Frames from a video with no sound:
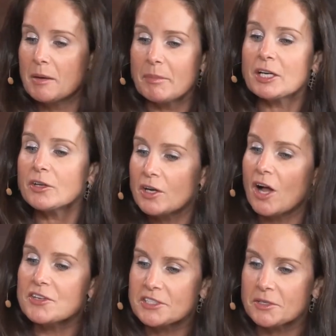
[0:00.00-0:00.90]
but it could
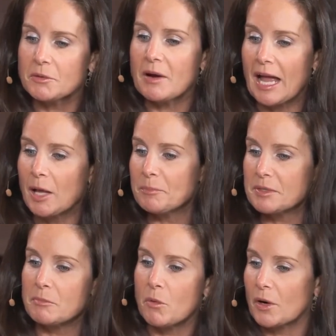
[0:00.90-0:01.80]
also help
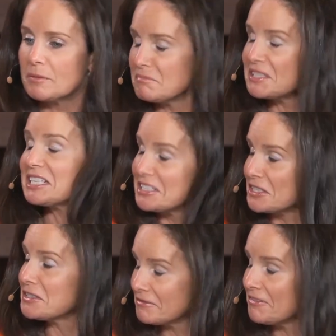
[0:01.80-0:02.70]
the more seasoned